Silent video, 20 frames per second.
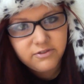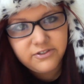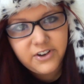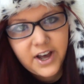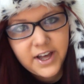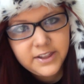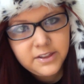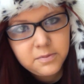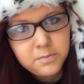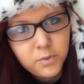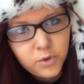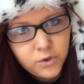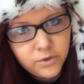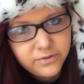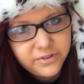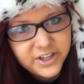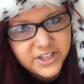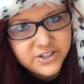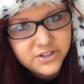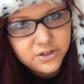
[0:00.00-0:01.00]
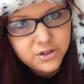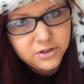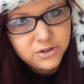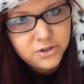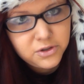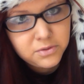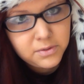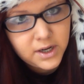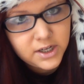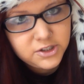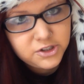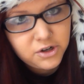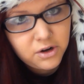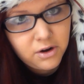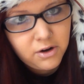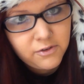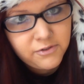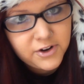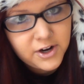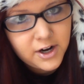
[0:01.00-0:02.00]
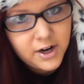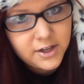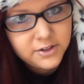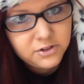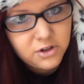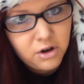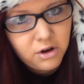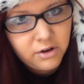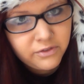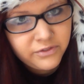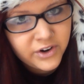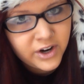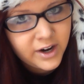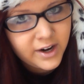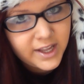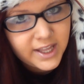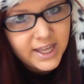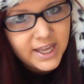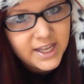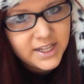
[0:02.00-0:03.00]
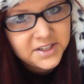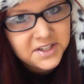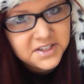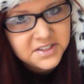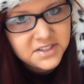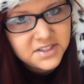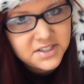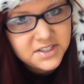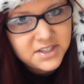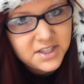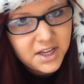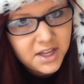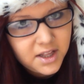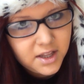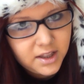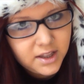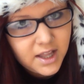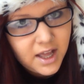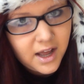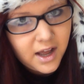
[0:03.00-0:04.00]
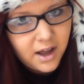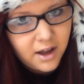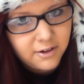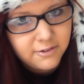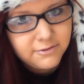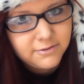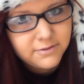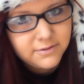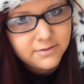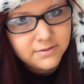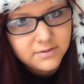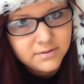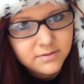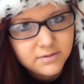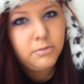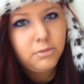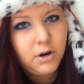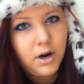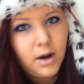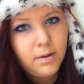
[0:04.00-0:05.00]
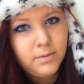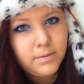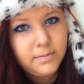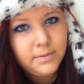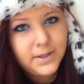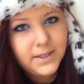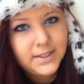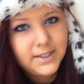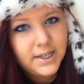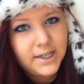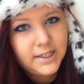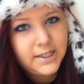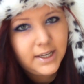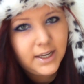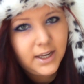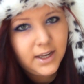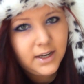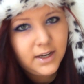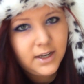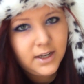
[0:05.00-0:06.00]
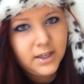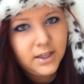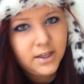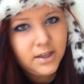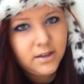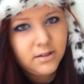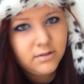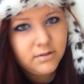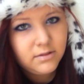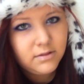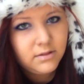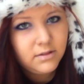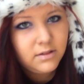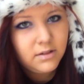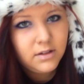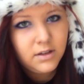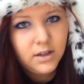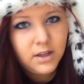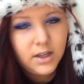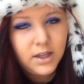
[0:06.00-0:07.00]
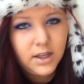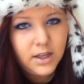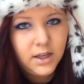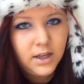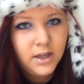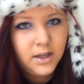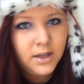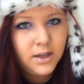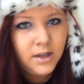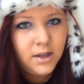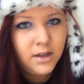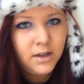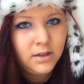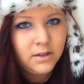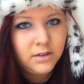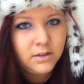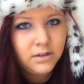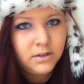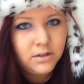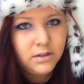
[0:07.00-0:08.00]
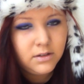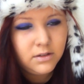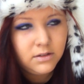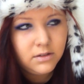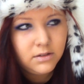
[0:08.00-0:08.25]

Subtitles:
What movies could you watch over and over again and still laugh? Probably Titanic and